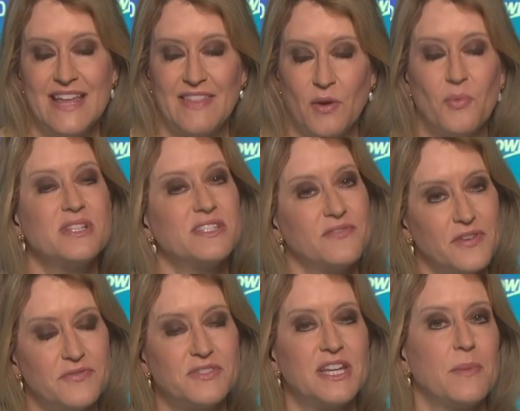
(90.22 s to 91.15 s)
That was a
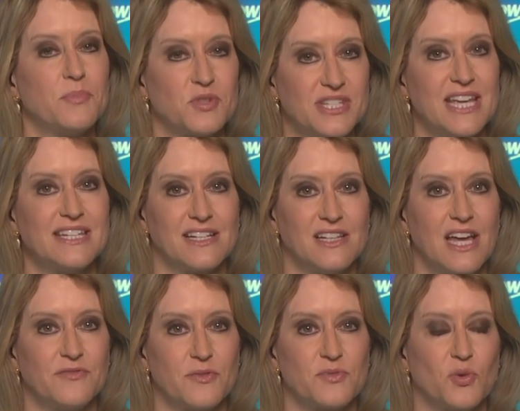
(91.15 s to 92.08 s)
58%
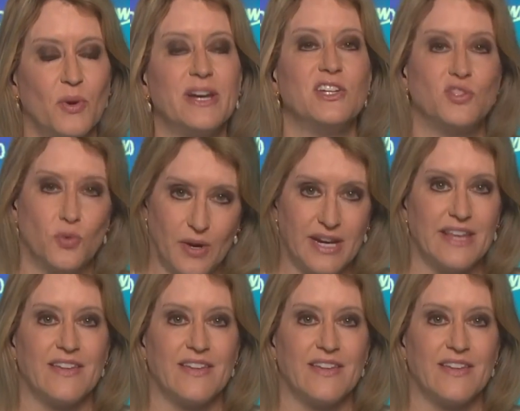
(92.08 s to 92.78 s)
decline from 2020,